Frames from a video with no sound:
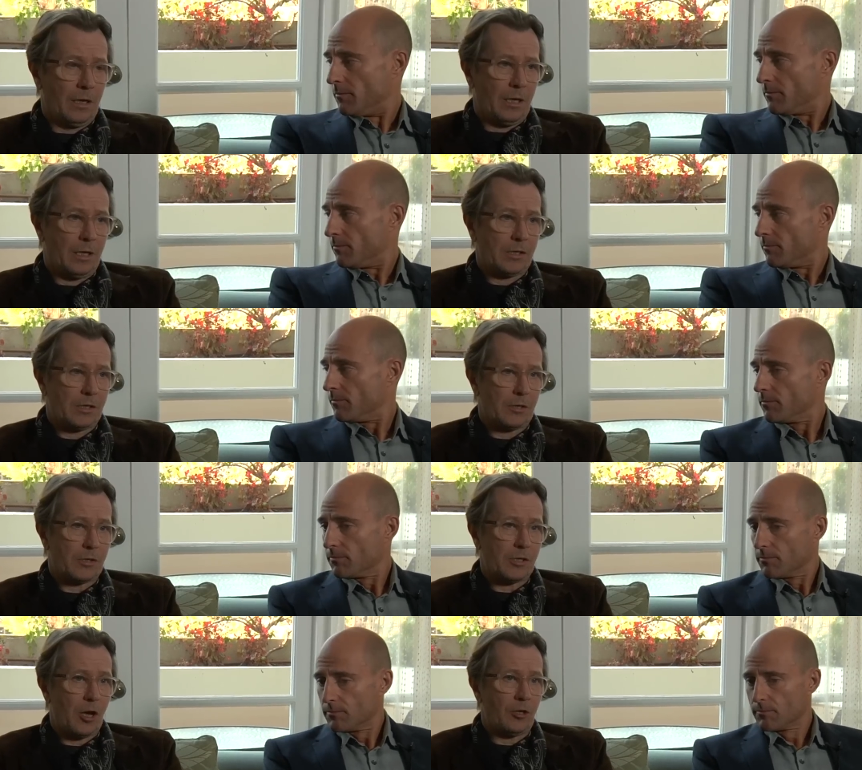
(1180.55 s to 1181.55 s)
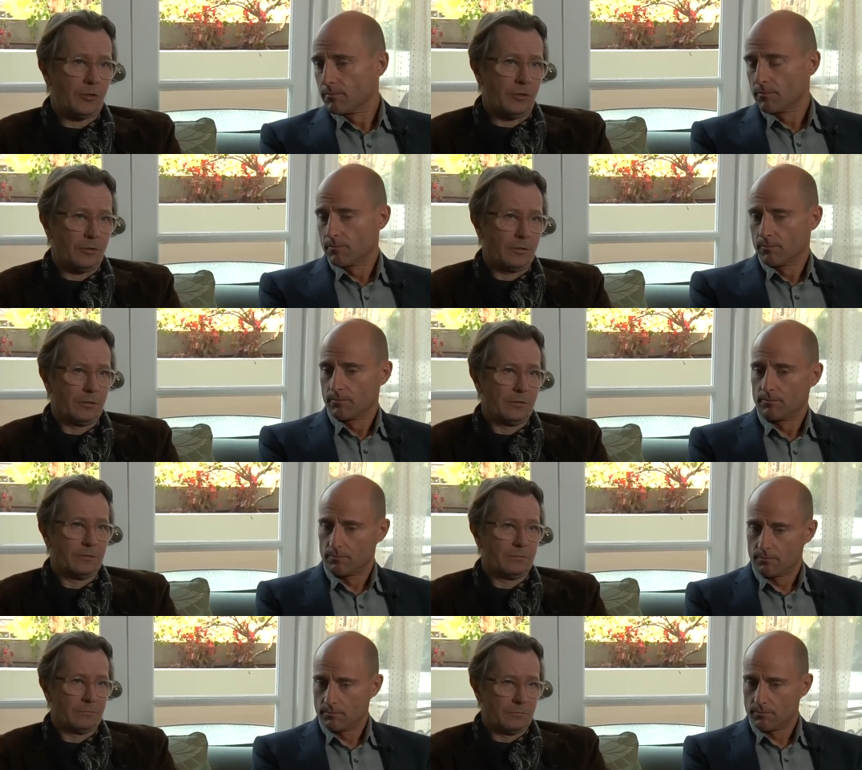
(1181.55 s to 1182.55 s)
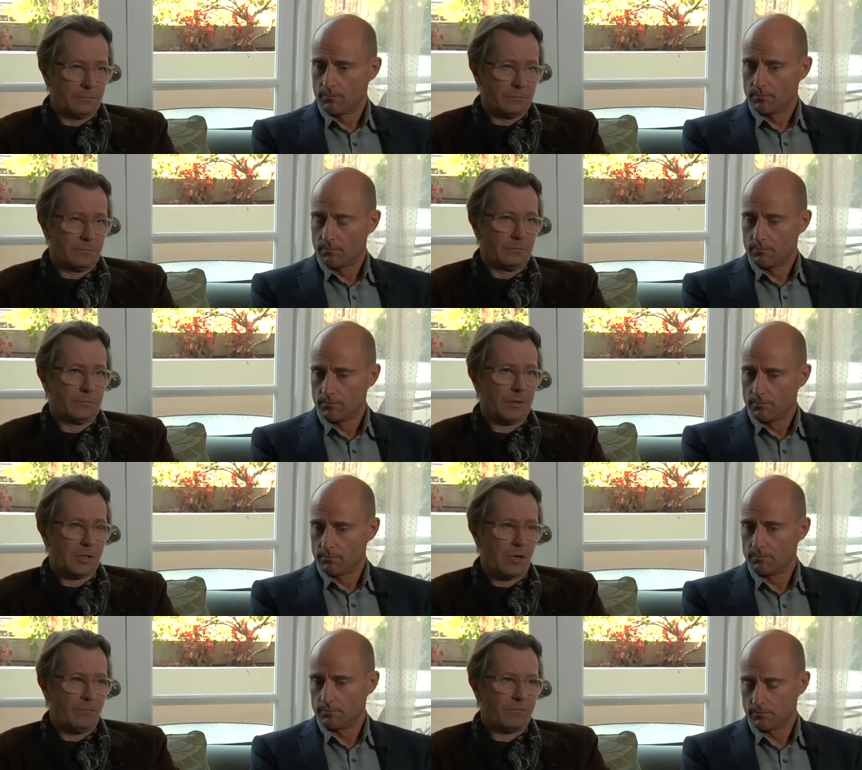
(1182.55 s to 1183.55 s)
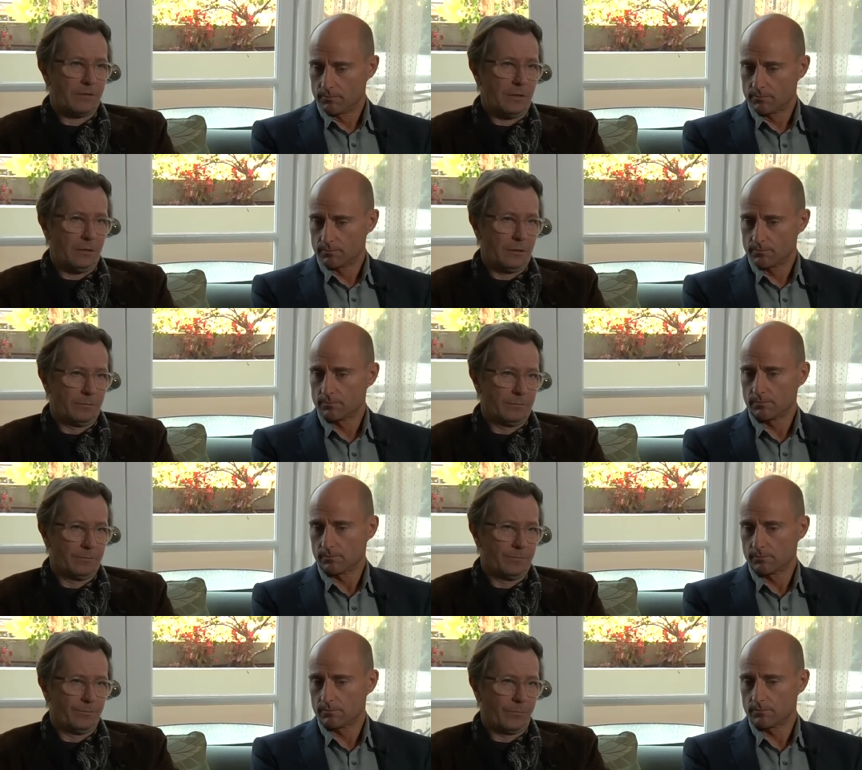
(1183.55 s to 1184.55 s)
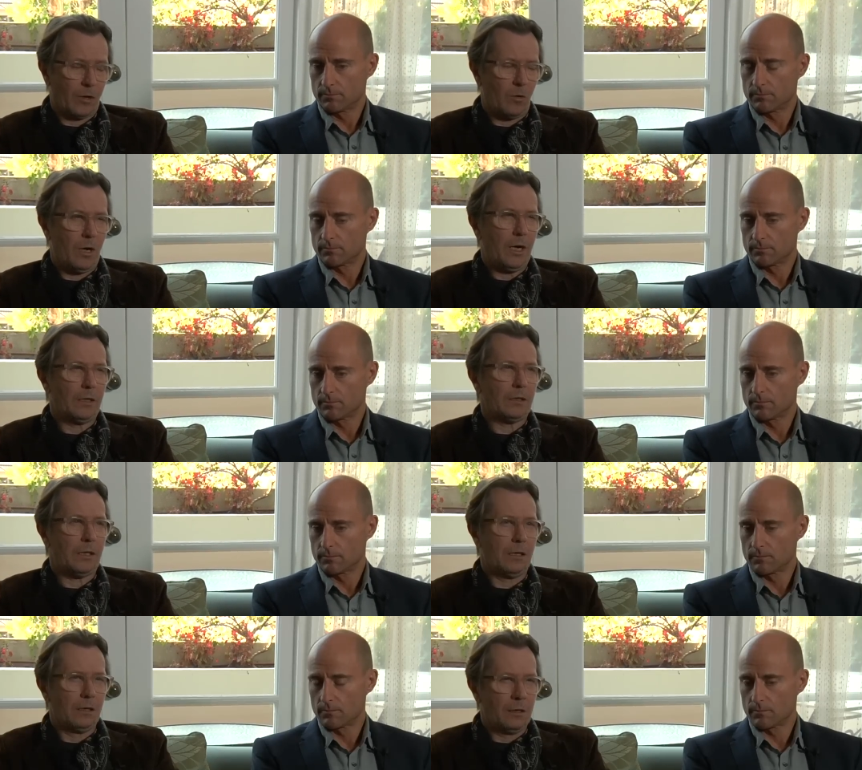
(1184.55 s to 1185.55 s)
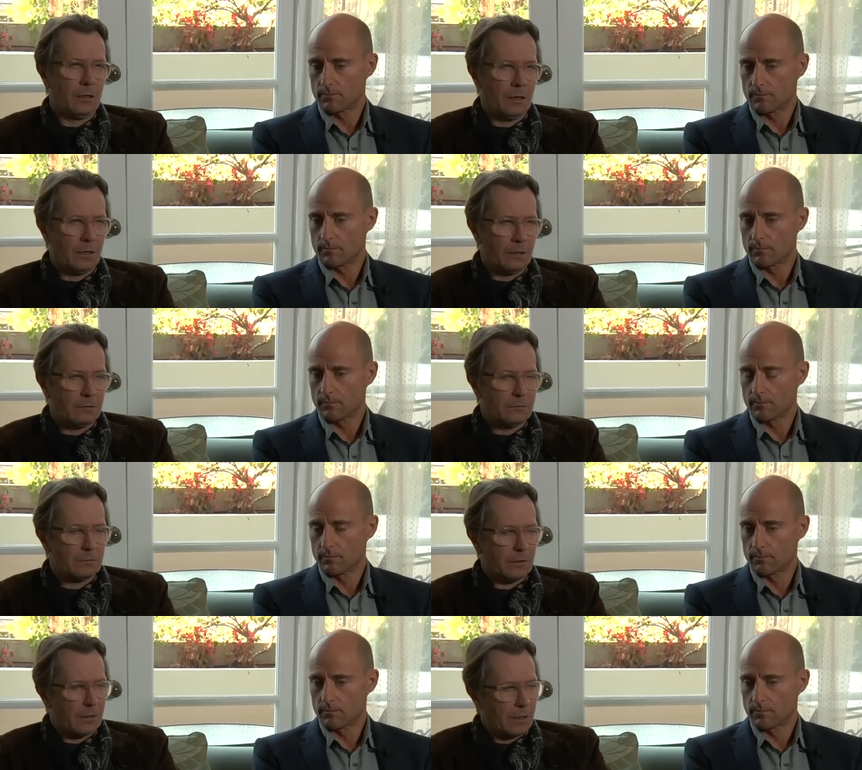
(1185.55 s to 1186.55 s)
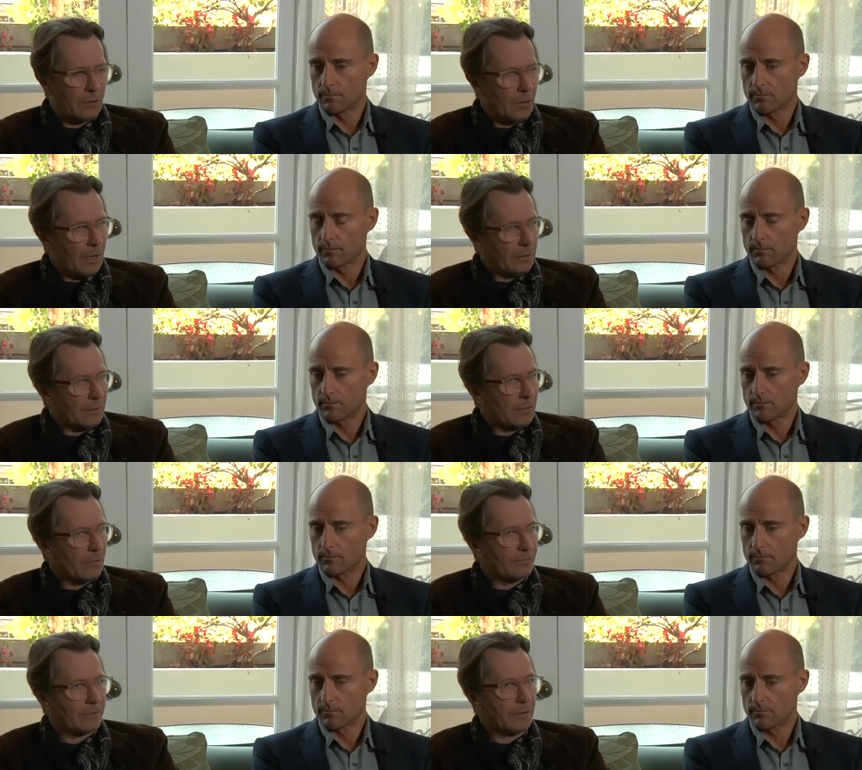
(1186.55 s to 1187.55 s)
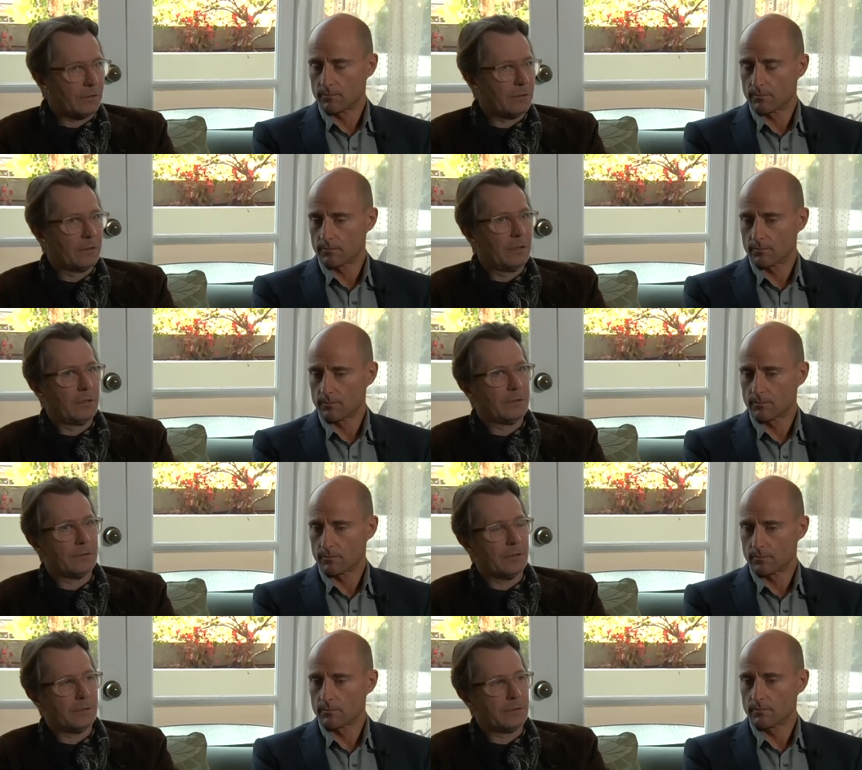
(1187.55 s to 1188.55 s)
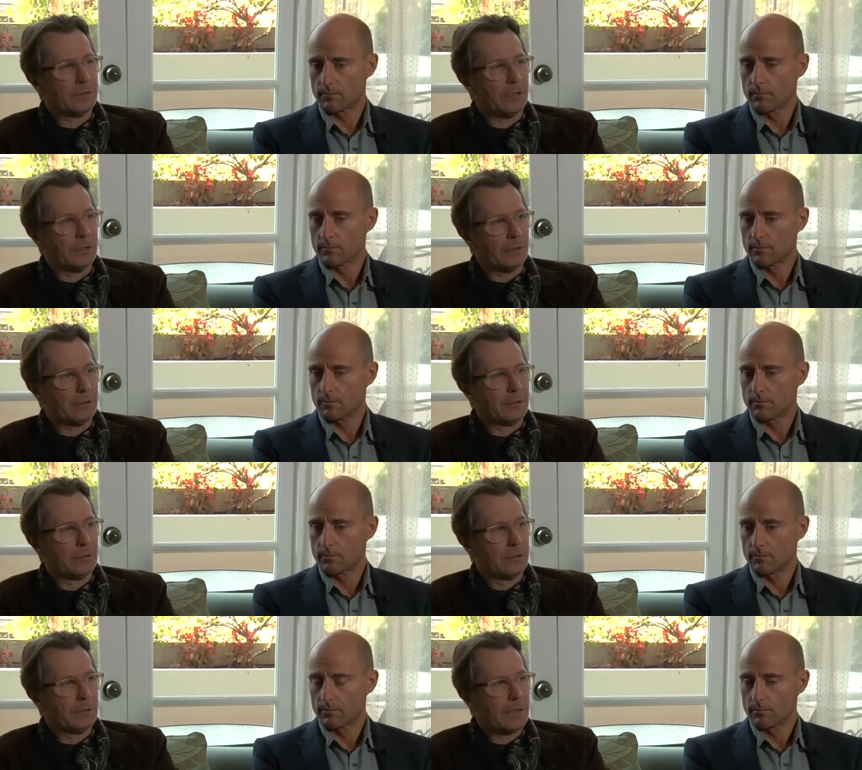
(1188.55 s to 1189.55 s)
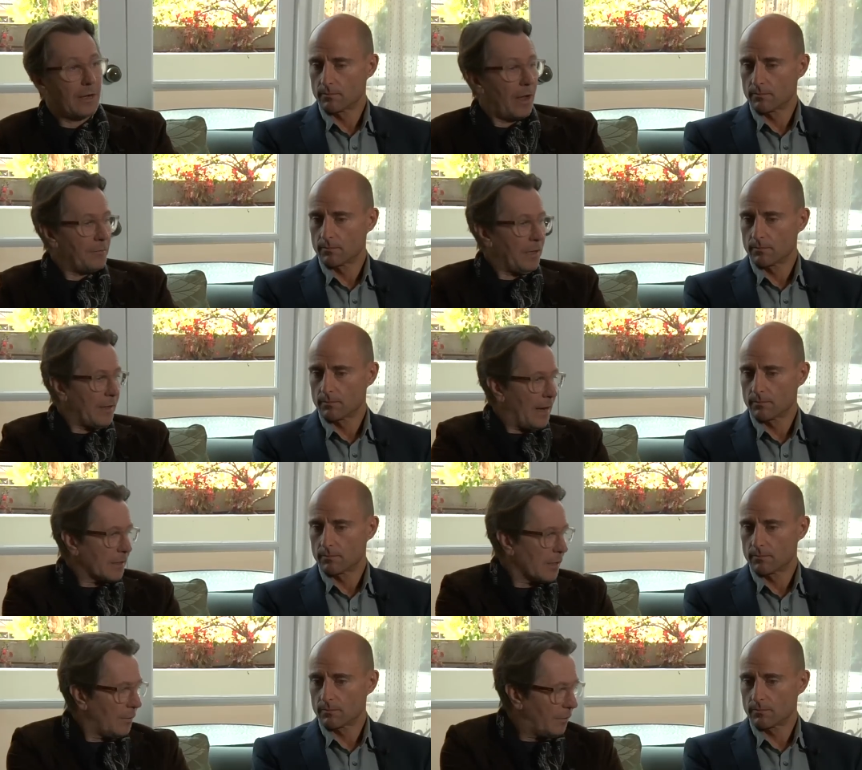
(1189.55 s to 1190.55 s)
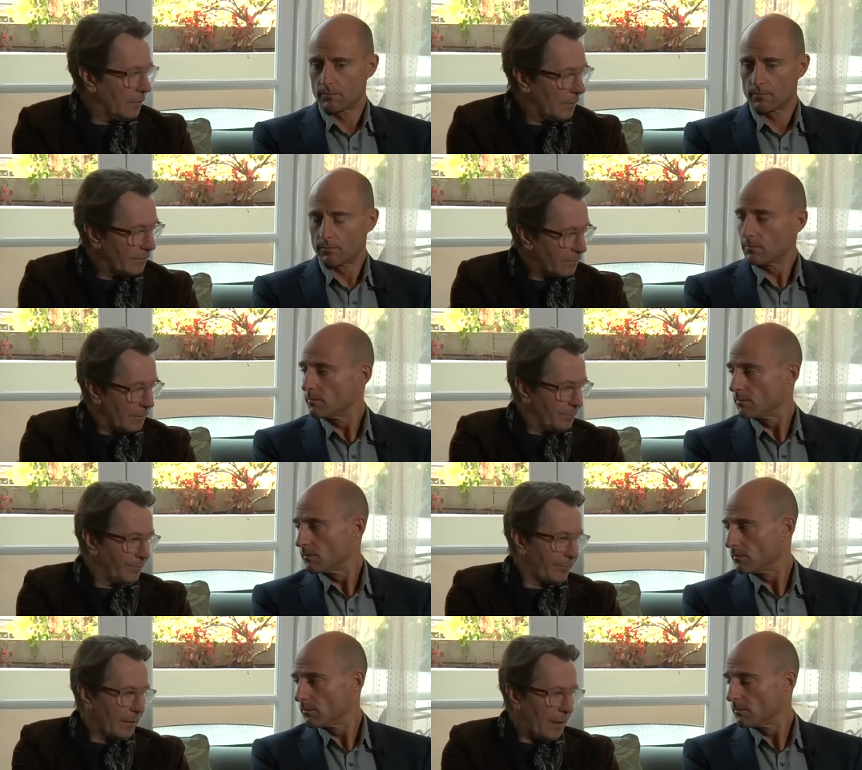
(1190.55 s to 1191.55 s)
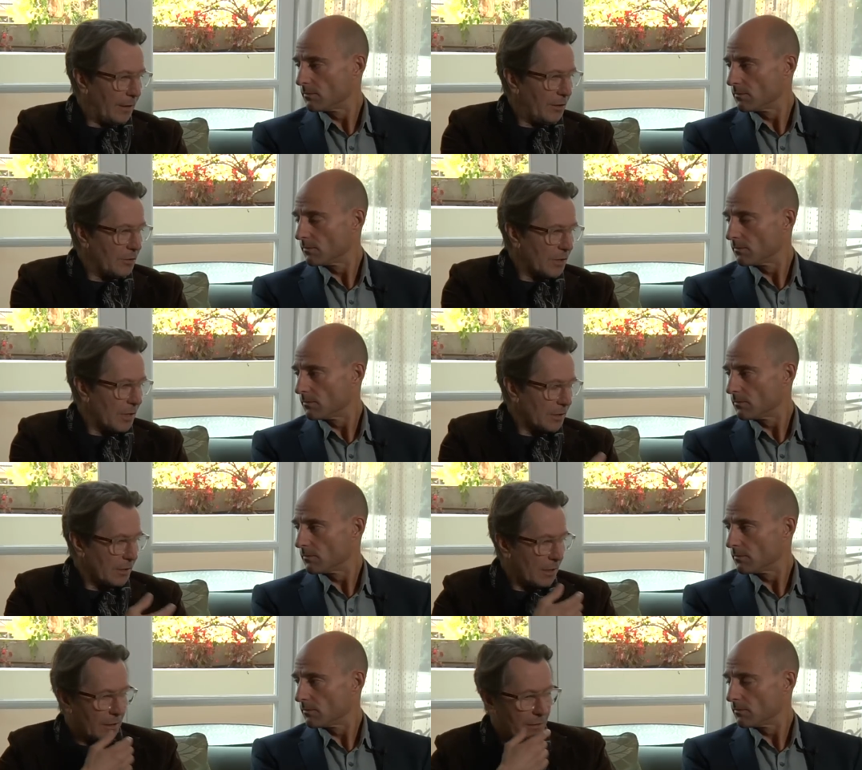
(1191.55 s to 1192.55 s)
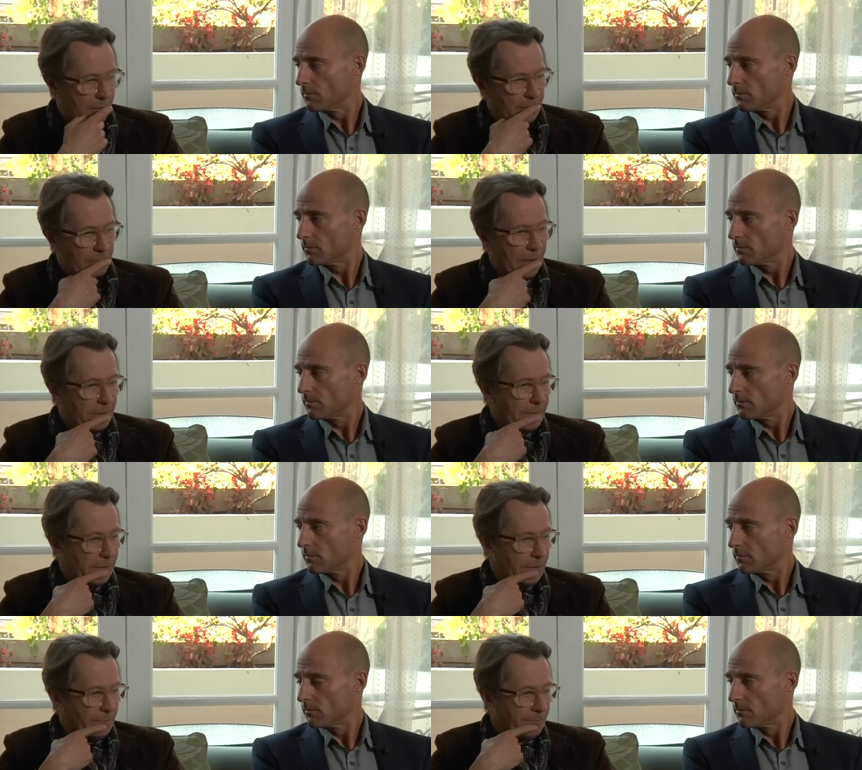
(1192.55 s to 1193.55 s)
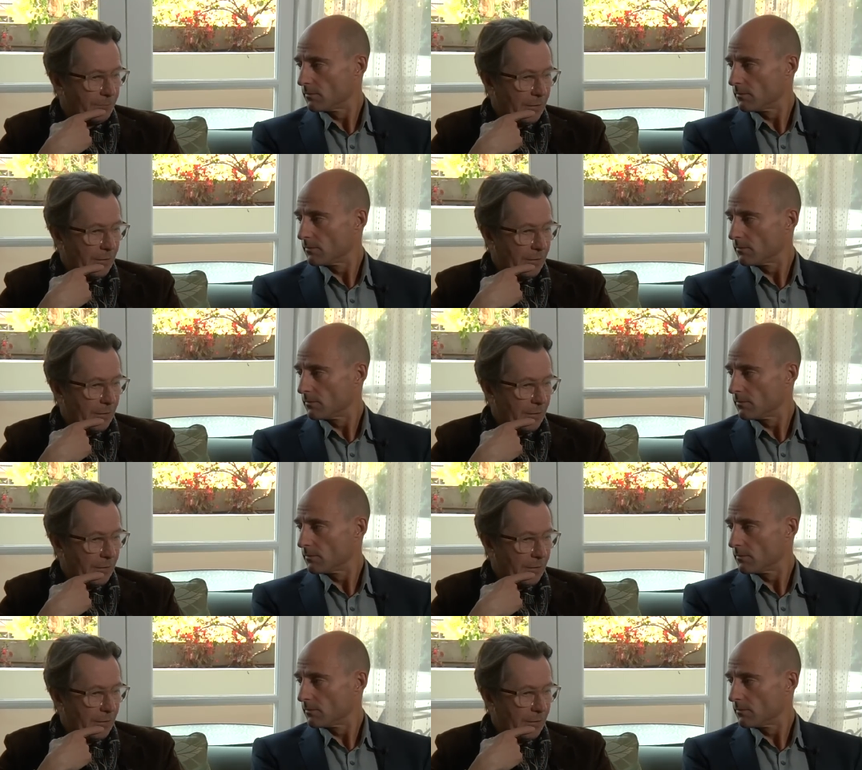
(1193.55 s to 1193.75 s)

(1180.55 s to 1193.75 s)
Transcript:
Speaker 1: he's certain, he's confident, mm. quietly, quietly confident that uh, that I mean that example of um, that I used last night about the um,